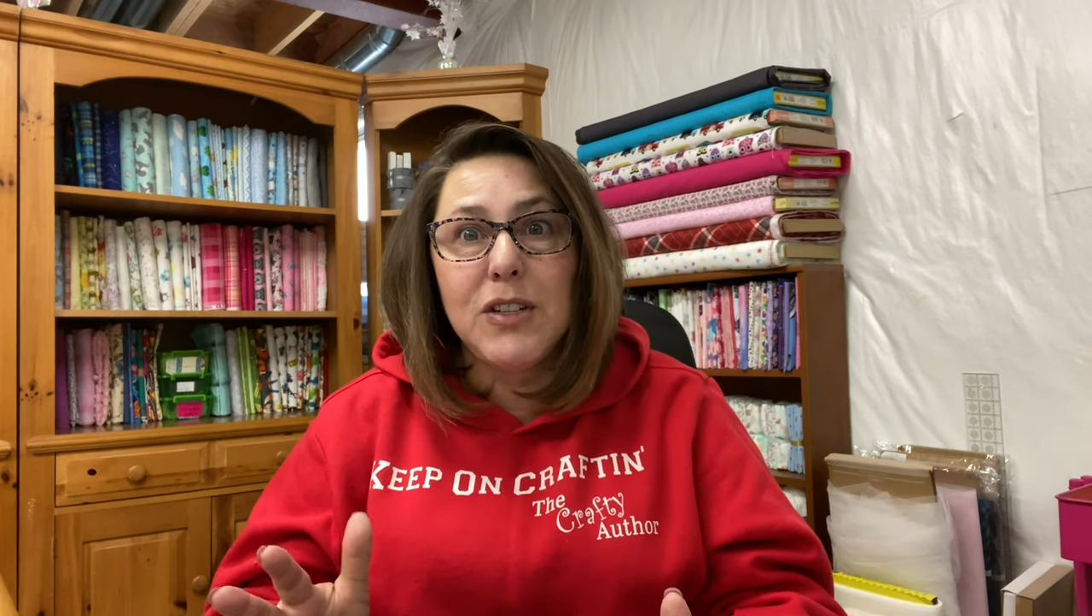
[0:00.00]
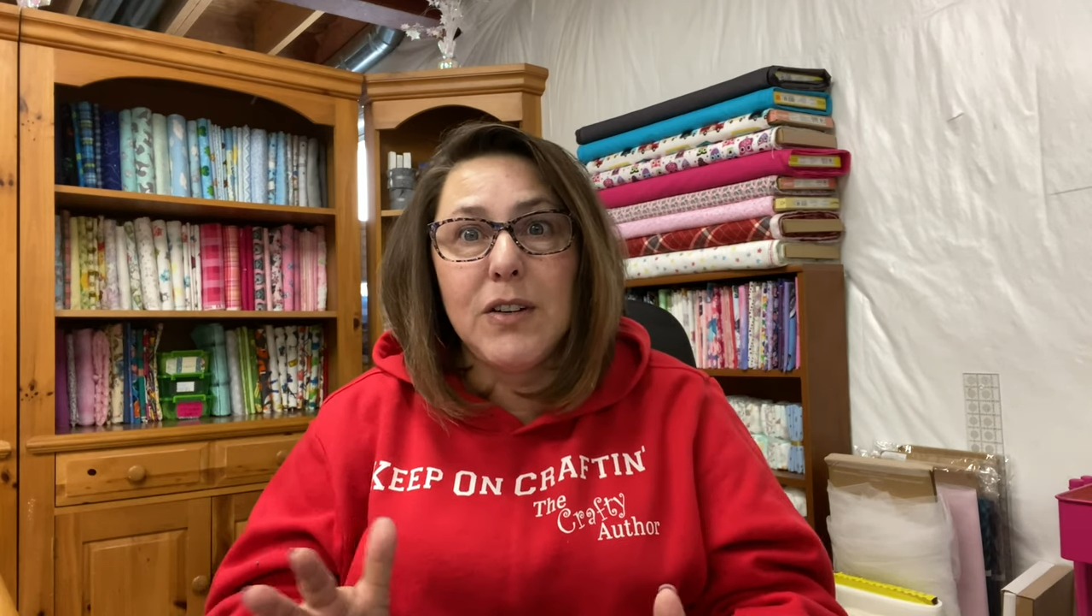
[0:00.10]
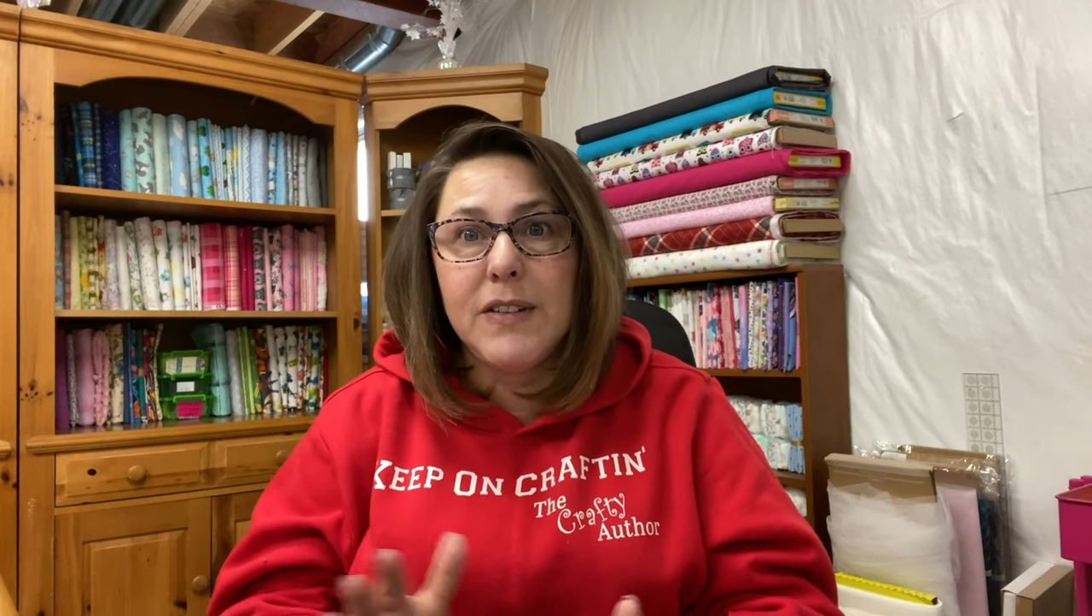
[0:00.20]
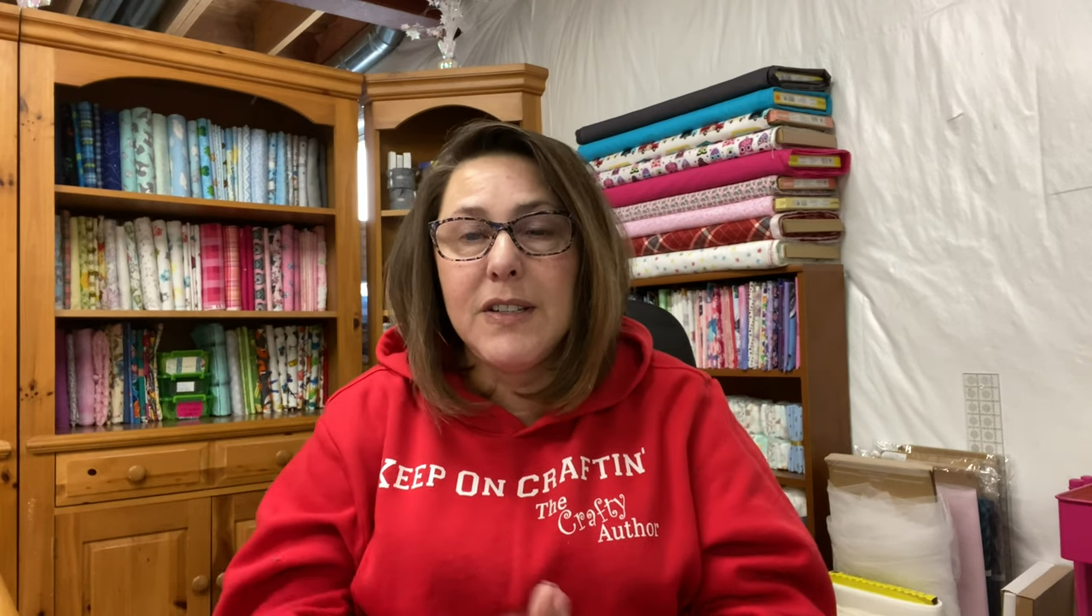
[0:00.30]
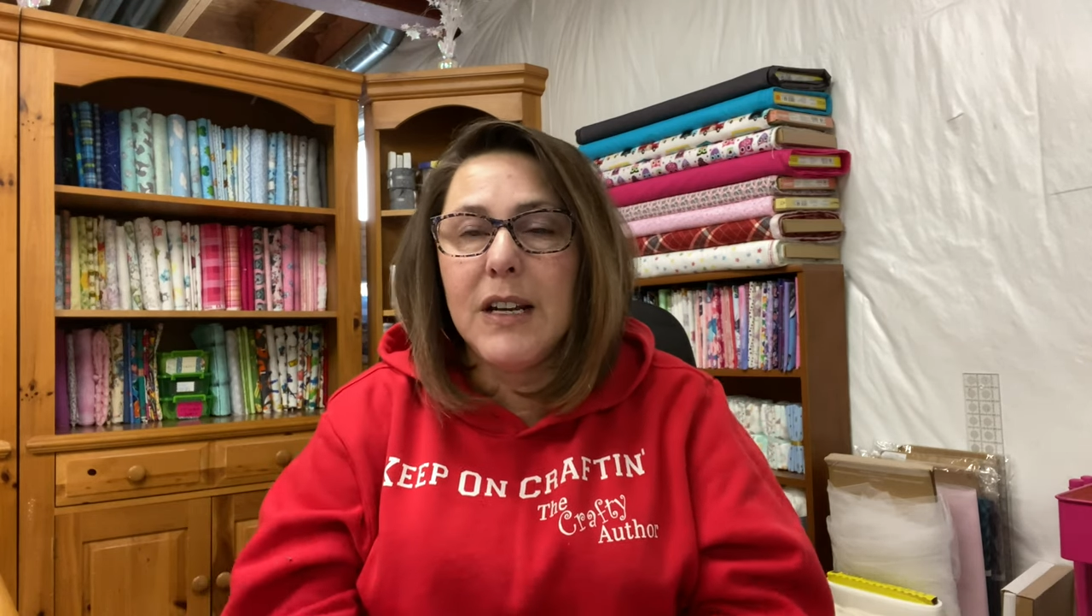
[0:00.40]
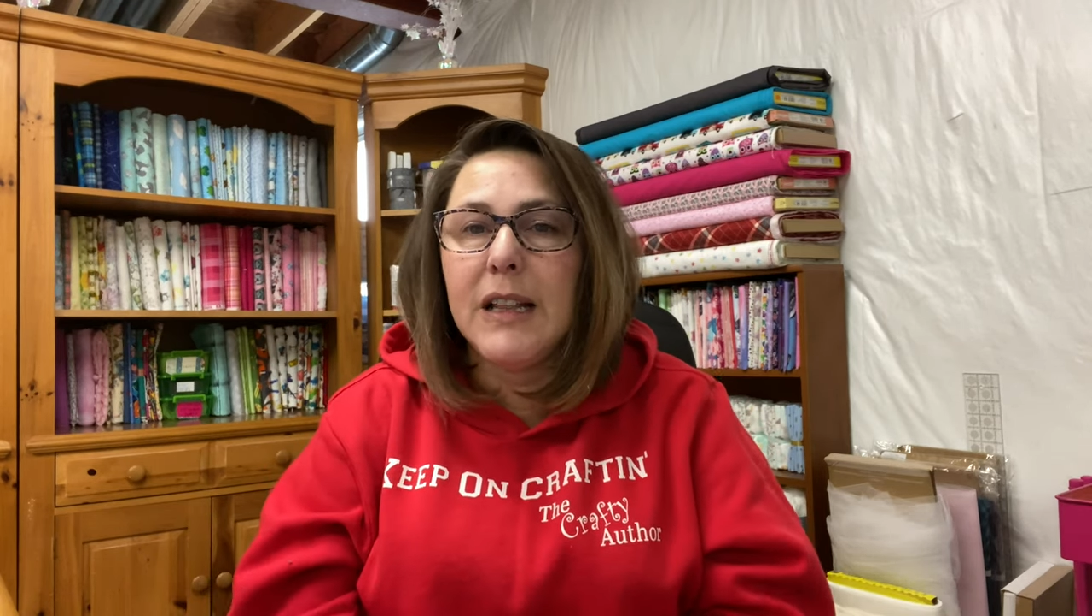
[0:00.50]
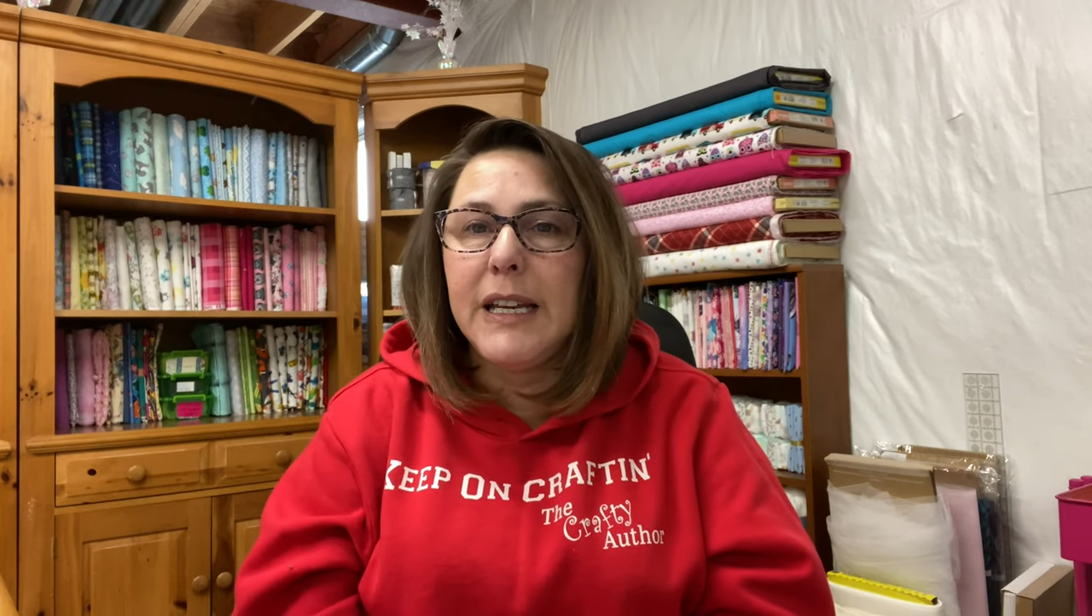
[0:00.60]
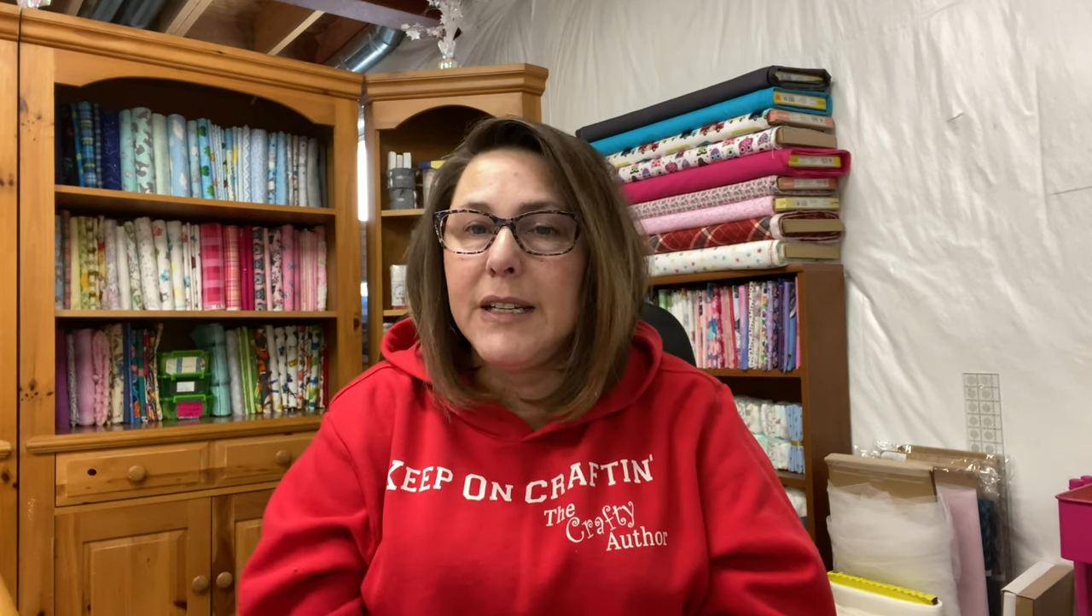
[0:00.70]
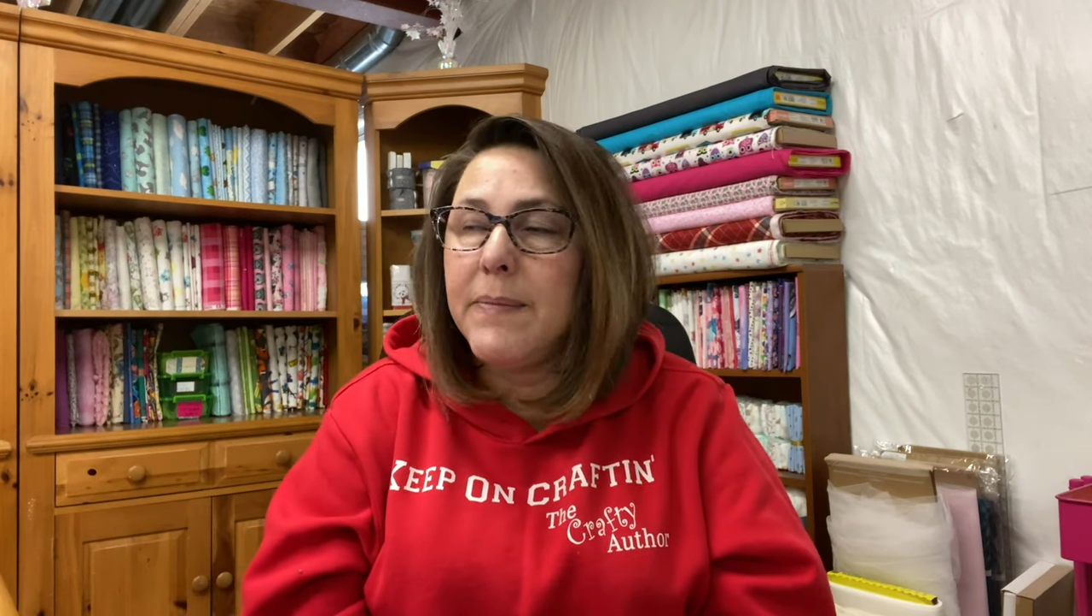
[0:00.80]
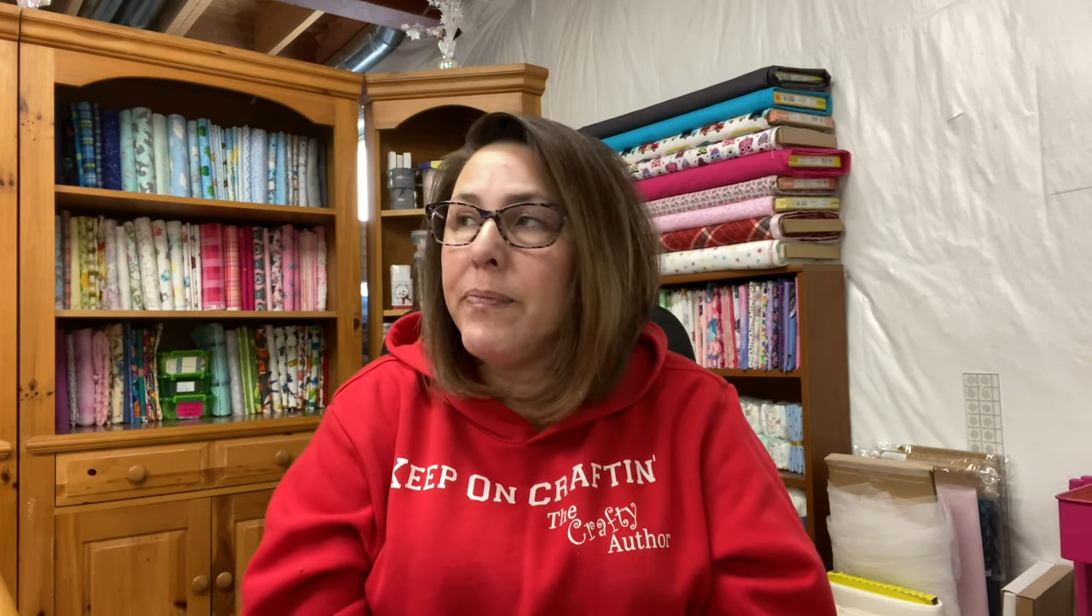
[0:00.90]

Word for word: serviced and cleaned.